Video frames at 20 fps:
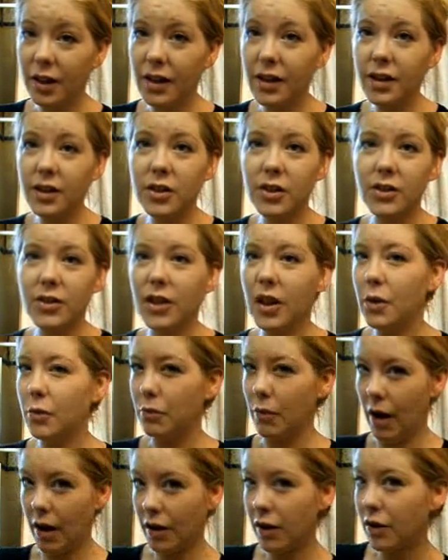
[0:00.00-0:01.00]
they didn't just say
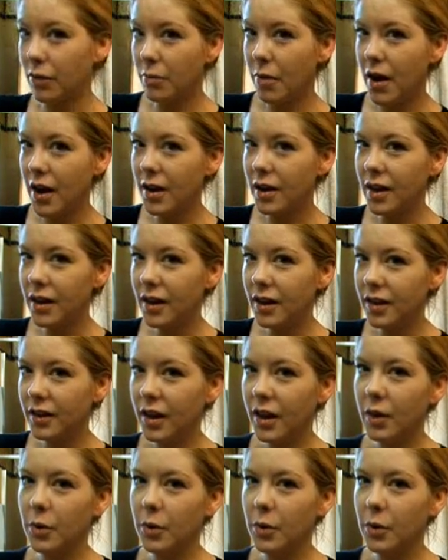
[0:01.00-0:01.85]
record breaking.